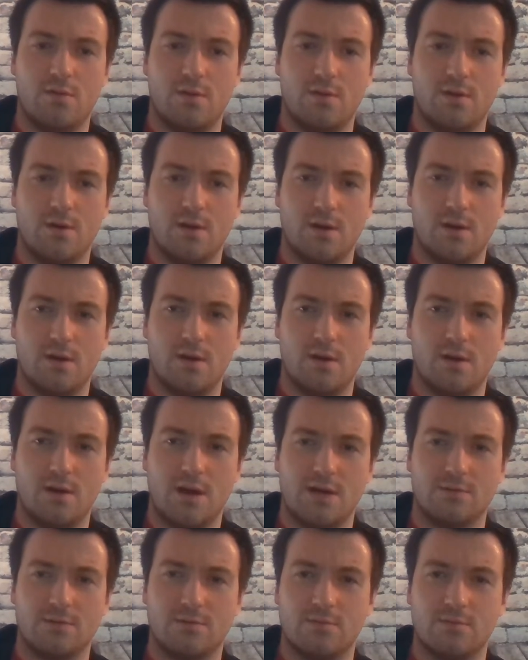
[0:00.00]

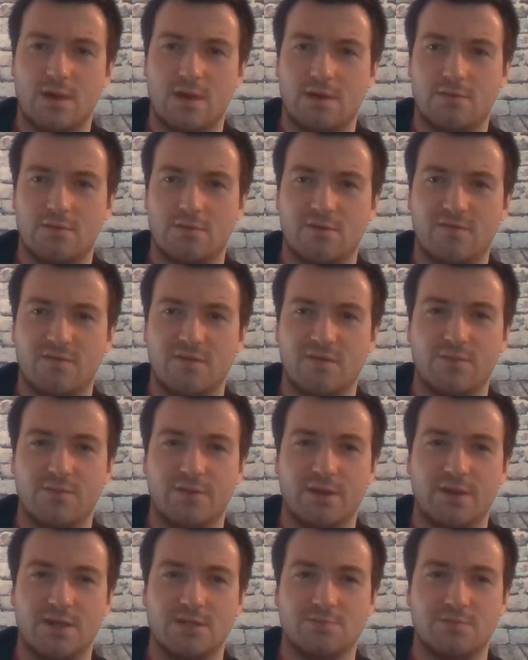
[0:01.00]
I don't know if he
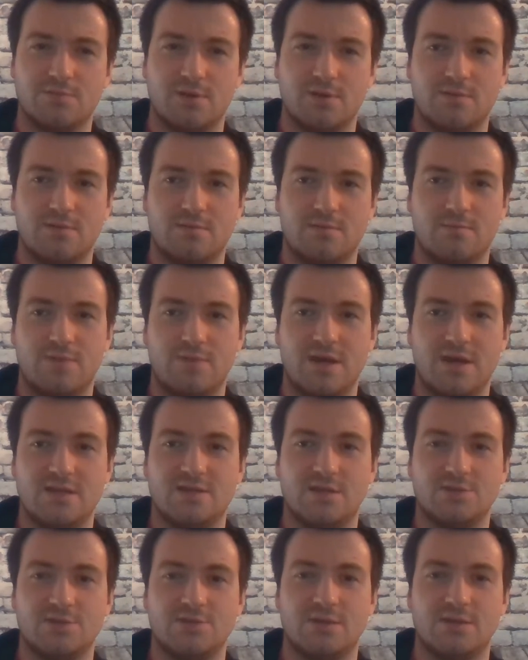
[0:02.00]
plays, but pay
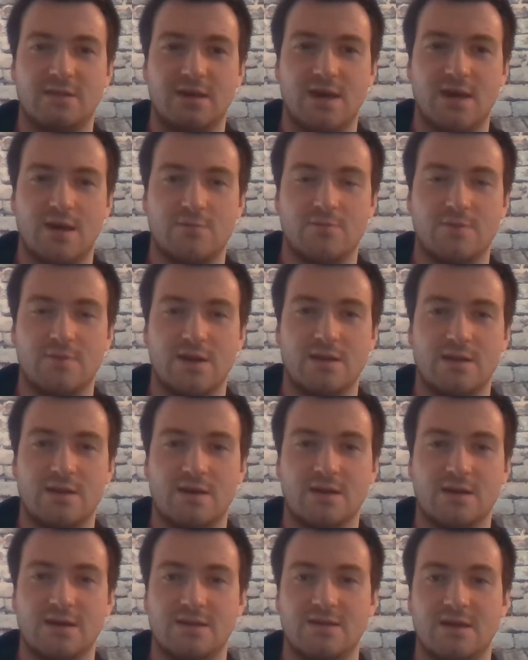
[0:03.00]
attention to that. We might
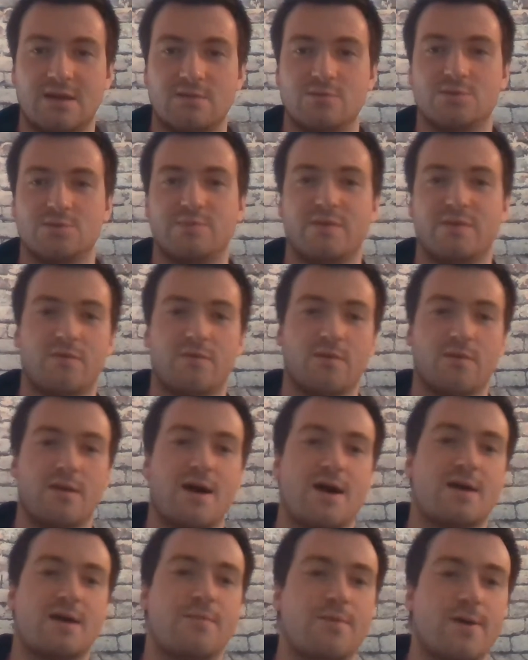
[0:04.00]
not get that news before
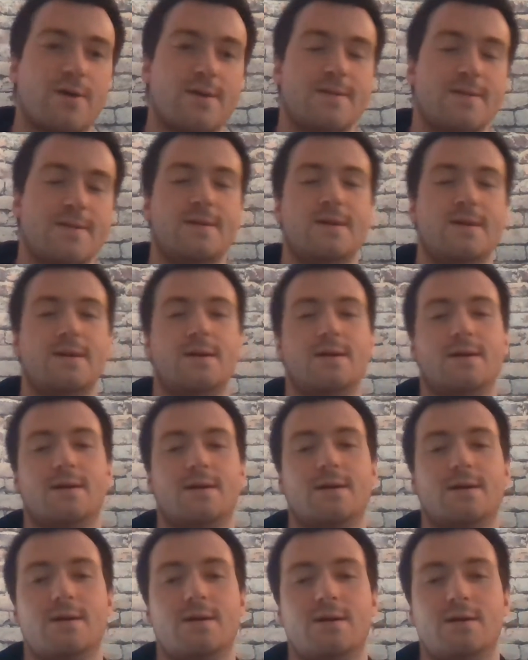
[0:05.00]
lock, but
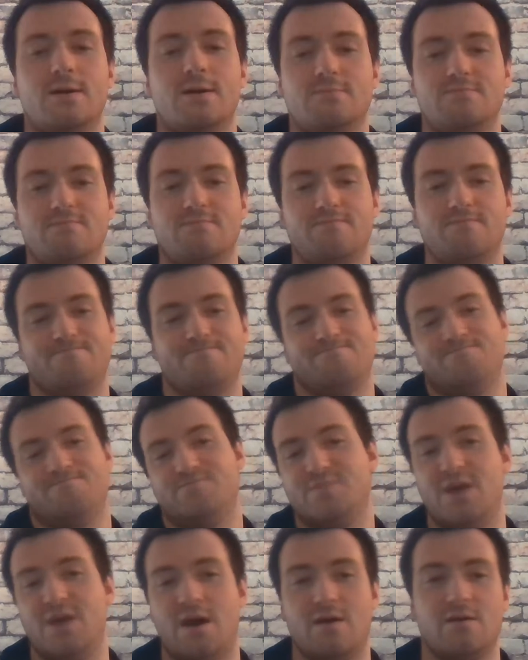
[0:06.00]

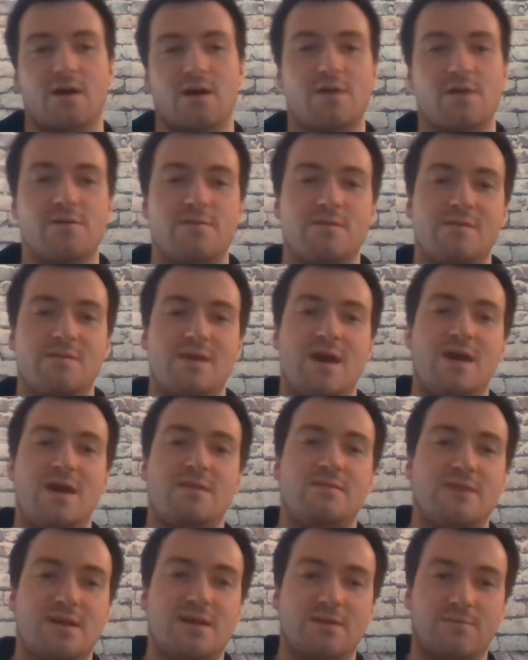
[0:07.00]
other than
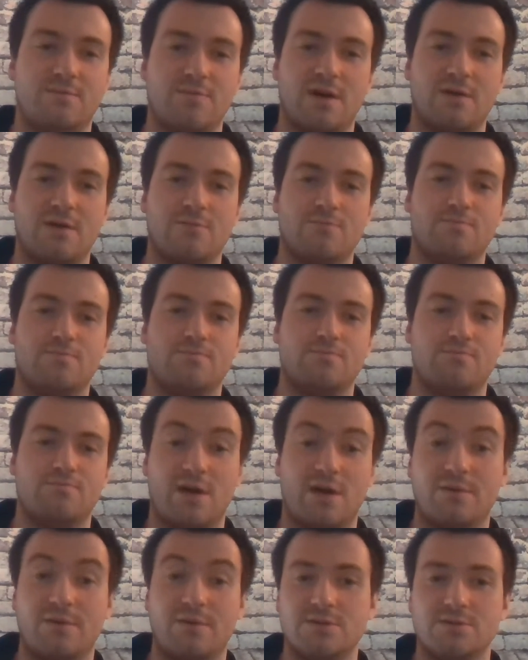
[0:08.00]
that, that'll
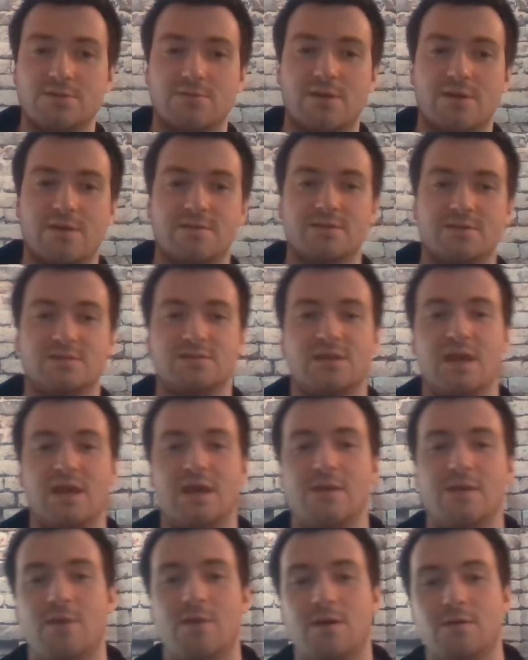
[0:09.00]
probably do it on this game.